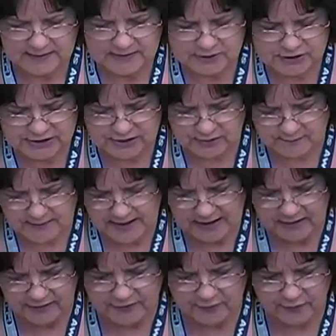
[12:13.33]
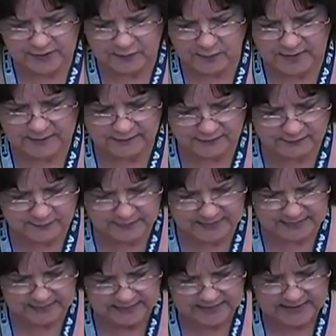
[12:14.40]
in Jeremiah 31 3,
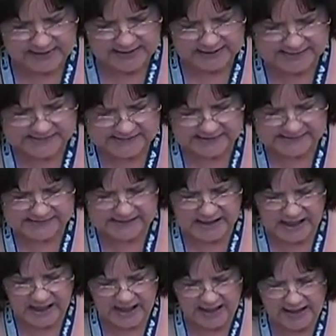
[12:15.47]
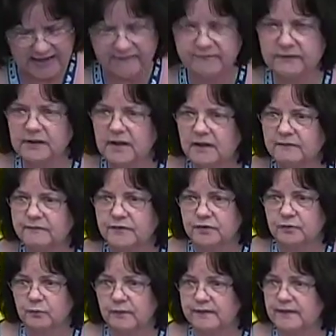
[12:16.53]
it says, I have loved
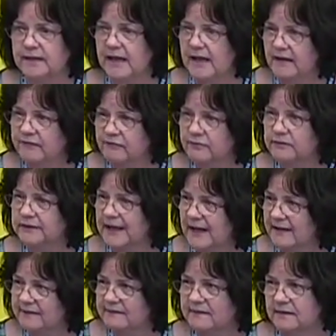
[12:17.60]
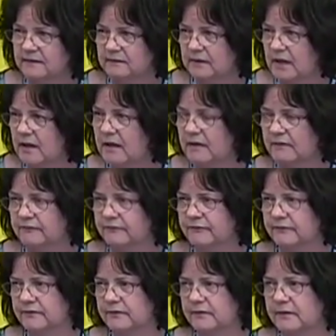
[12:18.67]
you with an everlasting love.
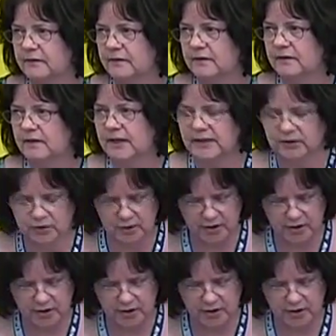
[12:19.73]
And